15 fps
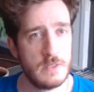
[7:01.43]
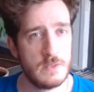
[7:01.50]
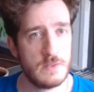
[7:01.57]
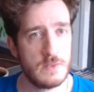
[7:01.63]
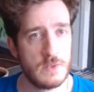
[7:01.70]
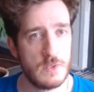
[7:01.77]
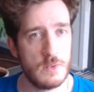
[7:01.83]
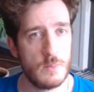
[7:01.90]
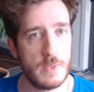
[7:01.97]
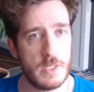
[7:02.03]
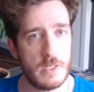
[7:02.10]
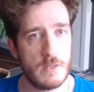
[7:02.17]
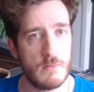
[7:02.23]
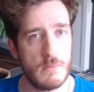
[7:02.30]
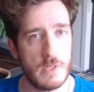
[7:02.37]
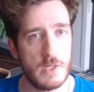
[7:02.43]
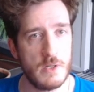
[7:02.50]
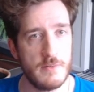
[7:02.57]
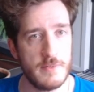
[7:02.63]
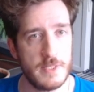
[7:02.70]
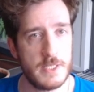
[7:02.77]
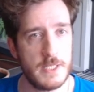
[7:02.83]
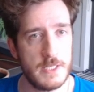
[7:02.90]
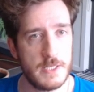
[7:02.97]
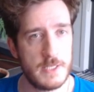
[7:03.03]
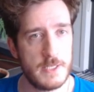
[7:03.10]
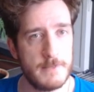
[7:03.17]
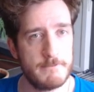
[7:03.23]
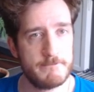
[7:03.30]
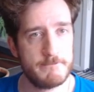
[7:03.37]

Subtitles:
So we're going to run over here.